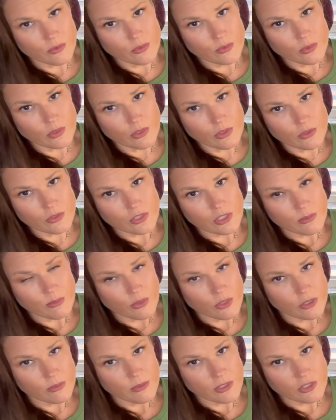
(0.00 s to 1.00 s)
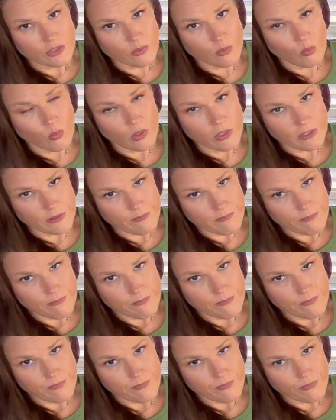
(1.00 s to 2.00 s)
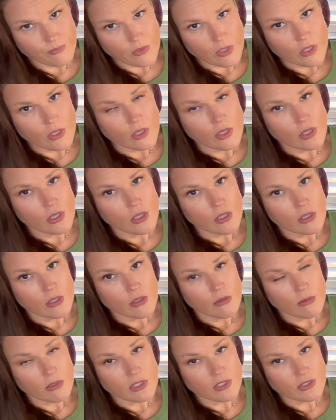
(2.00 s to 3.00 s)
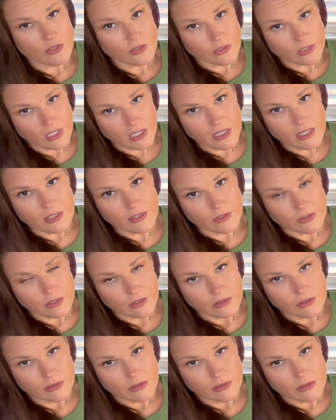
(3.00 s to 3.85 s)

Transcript: roles and put them into one because you're tired.